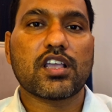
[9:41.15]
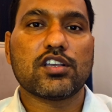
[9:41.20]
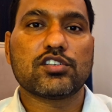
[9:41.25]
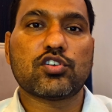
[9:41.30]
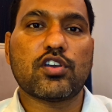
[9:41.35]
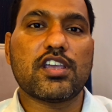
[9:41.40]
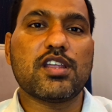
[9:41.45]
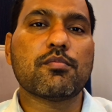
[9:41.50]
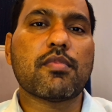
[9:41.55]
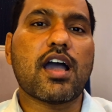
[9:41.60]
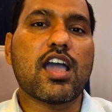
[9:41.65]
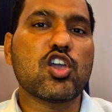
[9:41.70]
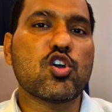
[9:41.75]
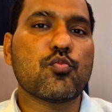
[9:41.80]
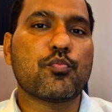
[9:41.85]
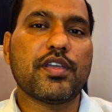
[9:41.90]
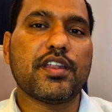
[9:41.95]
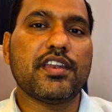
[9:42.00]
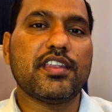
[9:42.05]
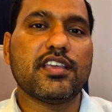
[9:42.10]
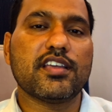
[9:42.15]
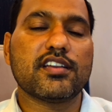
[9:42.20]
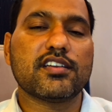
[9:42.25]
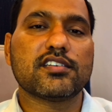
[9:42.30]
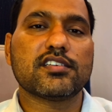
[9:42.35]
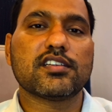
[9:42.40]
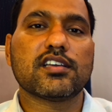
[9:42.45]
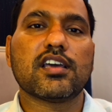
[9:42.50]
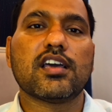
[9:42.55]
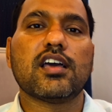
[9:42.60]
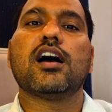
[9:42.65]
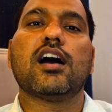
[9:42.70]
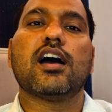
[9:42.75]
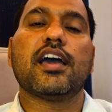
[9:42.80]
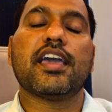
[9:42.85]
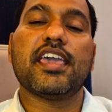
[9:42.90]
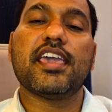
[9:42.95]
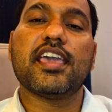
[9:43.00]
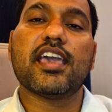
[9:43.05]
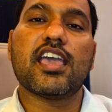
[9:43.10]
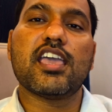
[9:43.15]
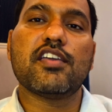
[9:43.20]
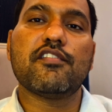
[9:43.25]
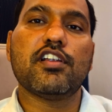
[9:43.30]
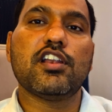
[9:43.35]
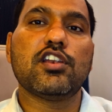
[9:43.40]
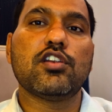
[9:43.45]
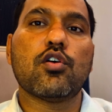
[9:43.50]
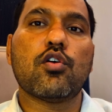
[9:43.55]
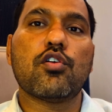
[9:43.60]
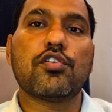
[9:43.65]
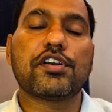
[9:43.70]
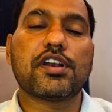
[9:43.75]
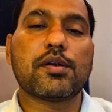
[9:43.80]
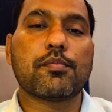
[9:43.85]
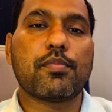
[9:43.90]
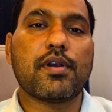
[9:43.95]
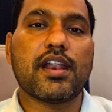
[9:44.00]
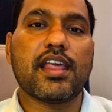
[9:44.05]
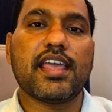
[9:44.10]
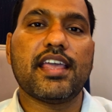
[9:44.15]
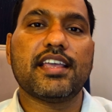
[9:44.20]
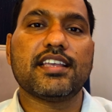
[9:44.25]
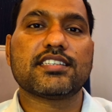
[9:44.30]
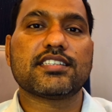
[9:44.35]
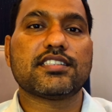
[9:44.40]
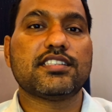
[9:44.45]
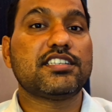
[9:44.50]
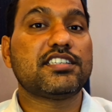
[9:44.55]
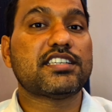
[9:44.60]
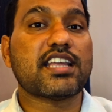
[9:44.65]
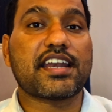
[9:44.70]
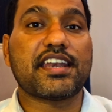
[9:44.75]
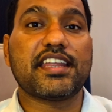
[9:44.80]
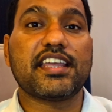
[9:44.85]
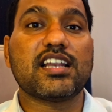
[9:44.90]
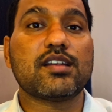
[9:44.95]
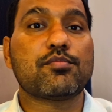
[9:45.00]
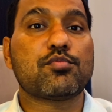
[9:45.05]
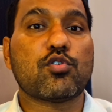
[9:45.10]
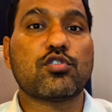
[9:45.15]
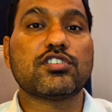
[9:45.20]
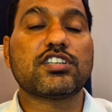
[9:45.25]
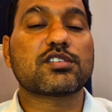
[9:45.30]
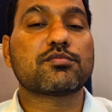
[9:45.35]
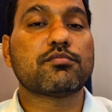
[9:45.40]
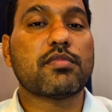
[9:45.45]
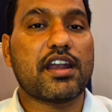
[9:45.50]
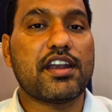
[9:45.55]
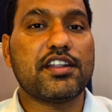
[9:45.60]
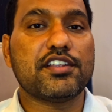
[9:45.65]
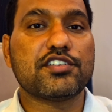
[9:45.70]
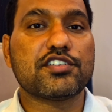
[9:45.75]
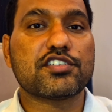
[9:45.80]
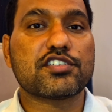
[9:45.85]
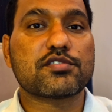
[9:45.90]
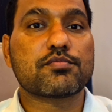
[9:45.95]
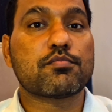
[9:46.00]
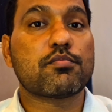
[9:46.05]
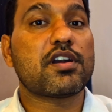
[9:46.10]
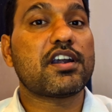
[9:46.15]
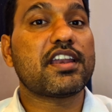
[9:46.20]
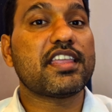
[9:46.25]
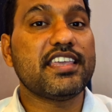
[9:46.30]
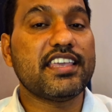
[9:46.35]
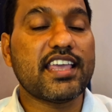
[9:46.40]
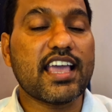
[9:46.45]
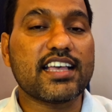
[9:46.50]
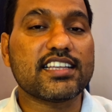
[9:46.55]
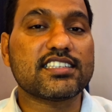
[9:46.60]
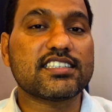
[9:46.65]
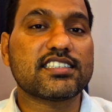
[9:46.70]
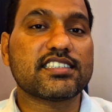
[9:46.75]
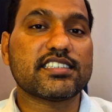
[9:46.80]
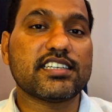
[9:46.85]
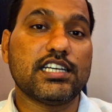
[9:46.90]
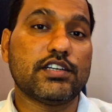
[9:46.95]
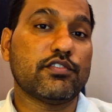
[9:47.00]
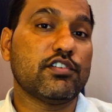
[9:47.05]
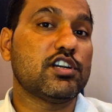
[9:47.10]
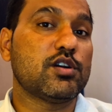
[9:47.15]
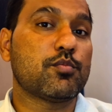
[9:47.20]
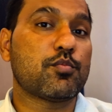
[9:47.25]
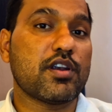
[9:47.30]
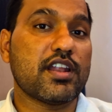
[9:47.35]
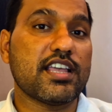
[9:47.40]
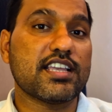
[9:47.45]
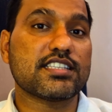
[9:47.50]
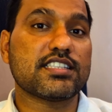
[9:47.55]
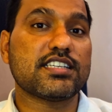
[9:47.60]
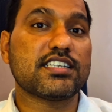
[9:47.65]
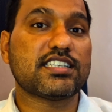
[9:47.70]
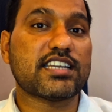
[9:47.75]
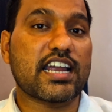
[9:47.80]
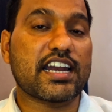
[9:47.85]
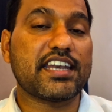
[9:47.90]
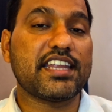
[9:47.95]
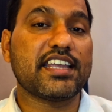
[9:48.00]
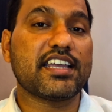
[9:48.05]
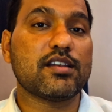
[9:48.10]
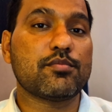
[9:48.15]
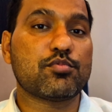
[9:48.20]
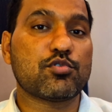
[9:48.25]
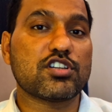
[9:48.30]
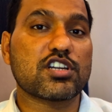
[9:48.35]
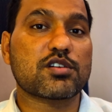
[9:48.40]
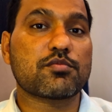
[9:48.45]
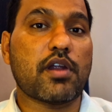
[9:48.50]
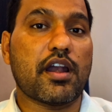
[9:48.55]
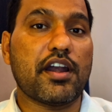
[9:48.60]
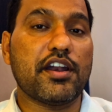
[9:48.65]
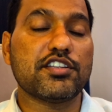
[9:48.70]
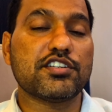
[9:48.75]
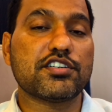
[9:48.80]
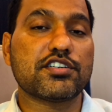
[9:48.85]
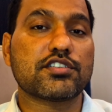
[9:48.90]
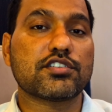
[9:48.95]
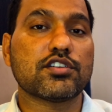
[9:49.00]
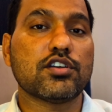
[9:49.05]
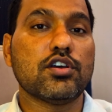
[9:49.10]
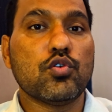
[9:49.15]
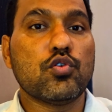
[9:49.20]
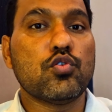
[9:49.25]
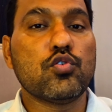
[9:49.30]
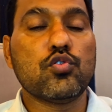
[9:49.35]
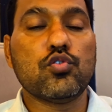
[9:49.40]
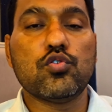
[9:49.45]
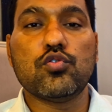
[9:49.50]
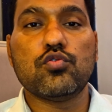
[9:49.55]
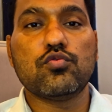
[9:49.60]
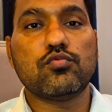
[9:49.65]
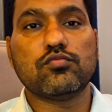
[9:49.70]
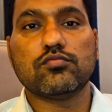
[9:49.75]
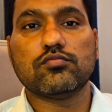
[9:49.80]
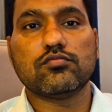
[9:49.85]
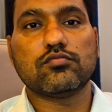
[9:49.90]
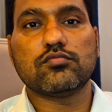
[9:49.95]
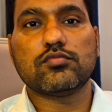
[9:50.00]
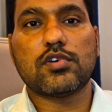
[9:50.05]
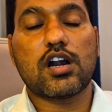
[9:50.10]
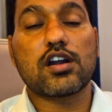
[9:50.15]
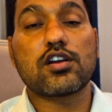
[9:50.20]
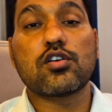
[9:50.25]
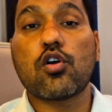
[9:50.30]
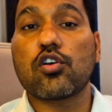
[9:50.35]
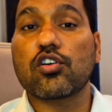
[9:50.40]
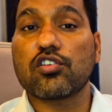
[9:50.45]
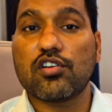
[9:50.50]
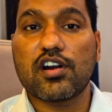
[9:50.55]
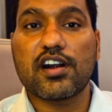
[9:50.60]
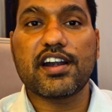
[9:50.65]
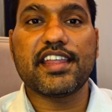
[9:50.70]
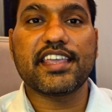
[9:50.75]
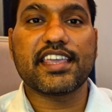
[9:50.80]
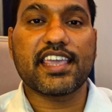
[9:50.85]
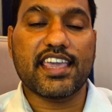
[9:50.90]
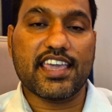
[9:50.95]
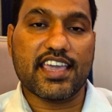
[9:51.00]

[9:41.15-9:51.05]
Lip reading: So in my opinion, AI will not replace the technical project managers, but yes, it will replace the technical project managers who are not learning